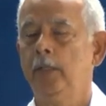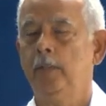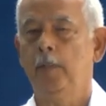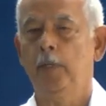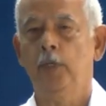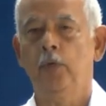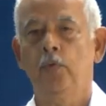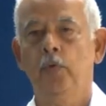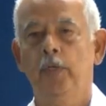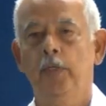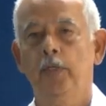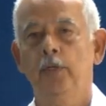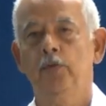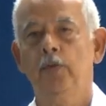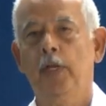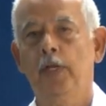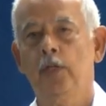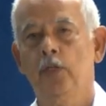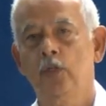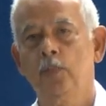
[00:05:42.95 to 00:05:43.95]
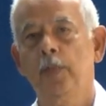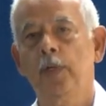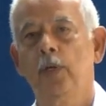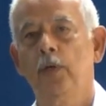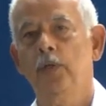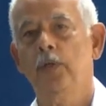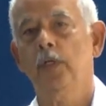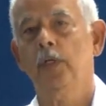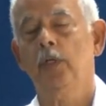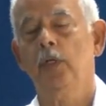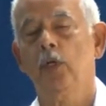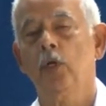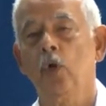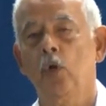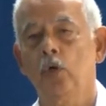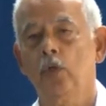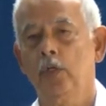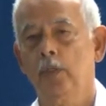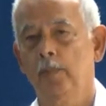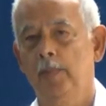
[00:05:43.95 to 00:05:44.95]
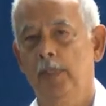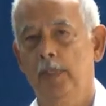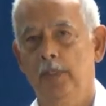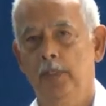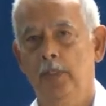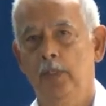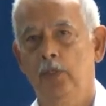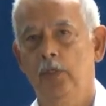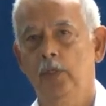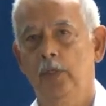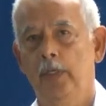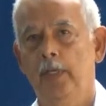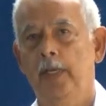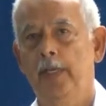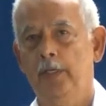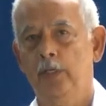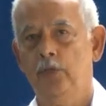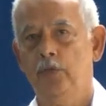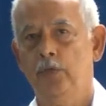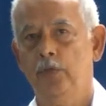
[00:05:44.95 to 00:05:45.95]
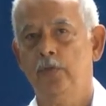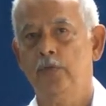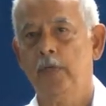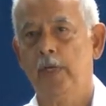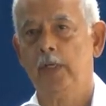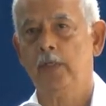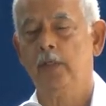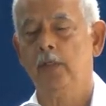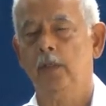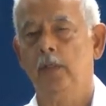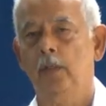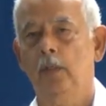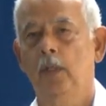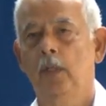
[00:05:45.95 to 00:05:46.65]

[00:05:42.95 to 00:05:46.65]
to bring greater transparency and accountability to the energy sector,